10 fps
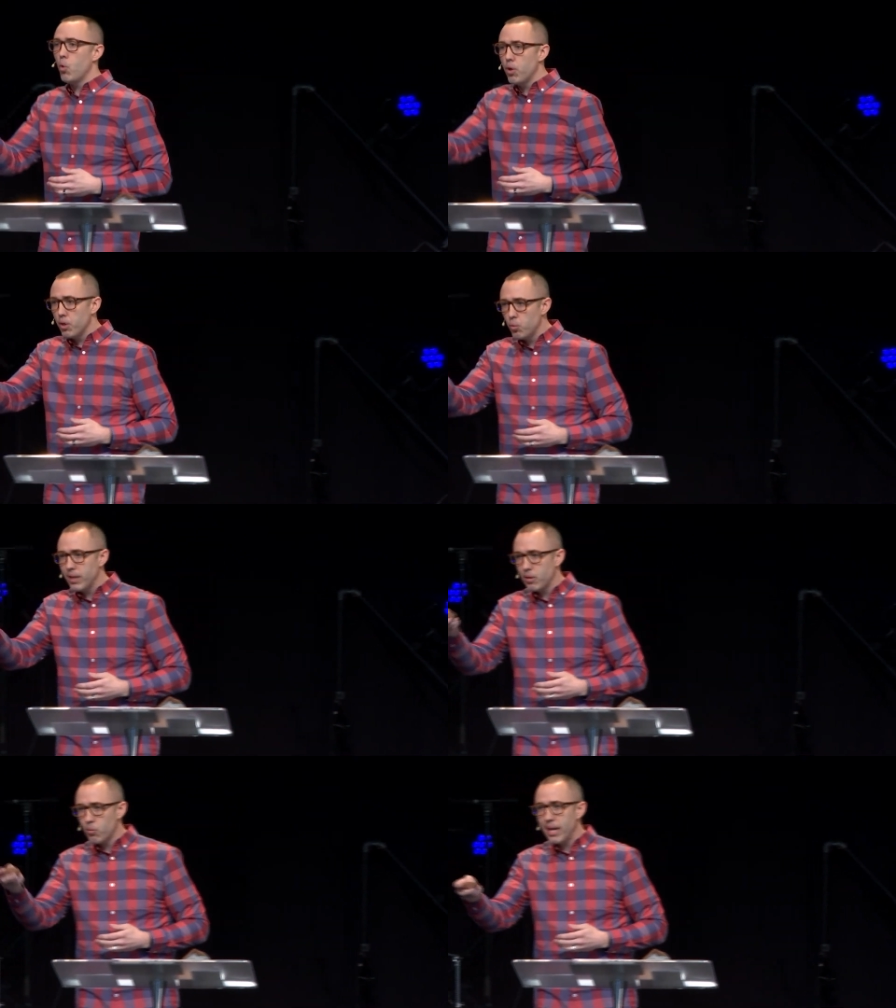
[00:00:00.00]
oil
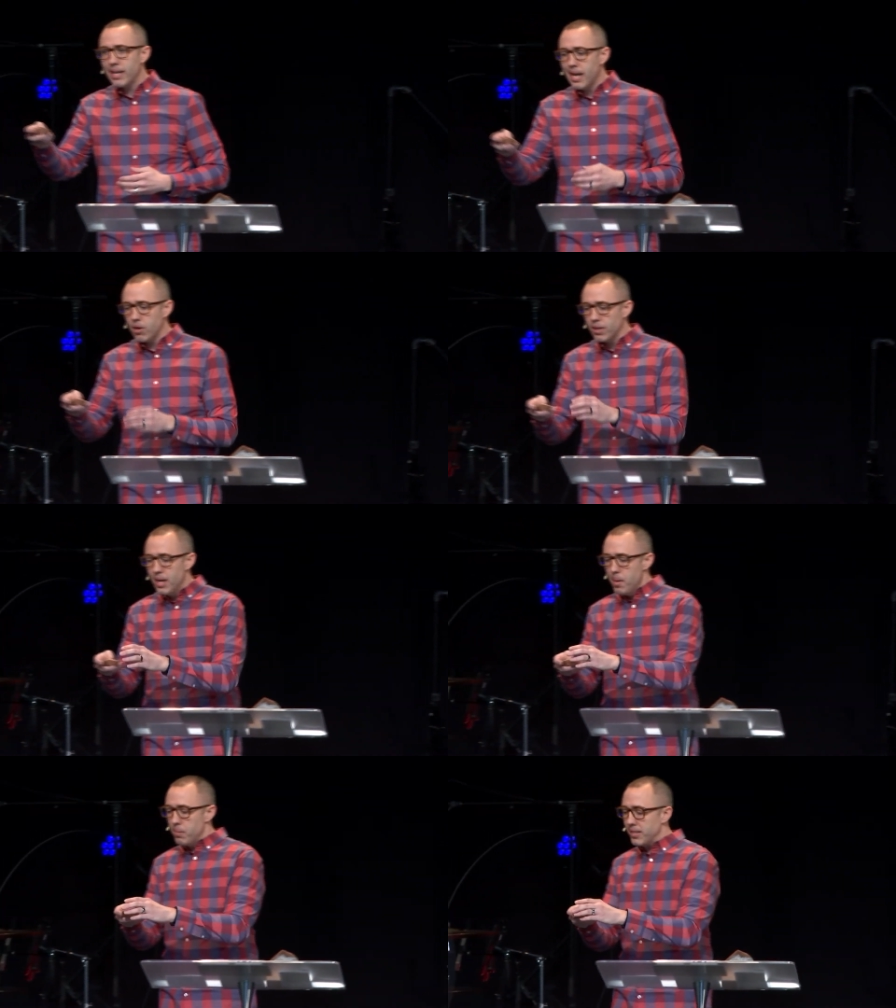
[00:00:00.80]
when it ran out.
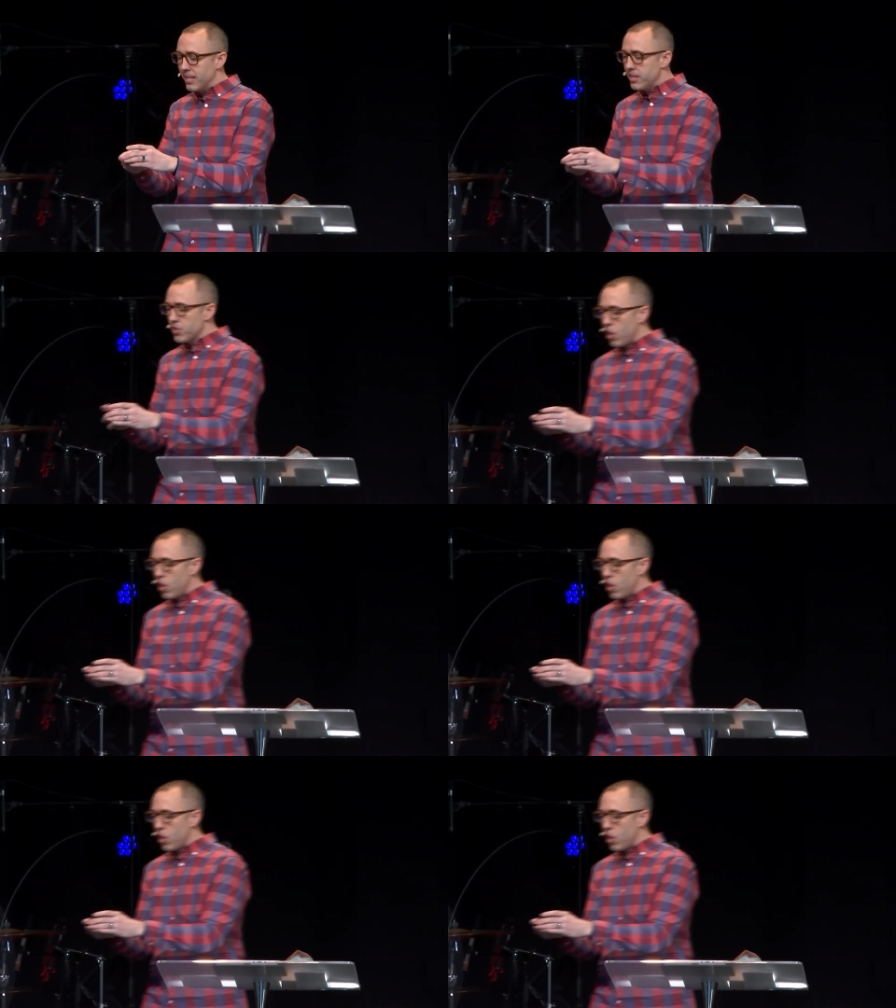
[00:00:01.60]
But these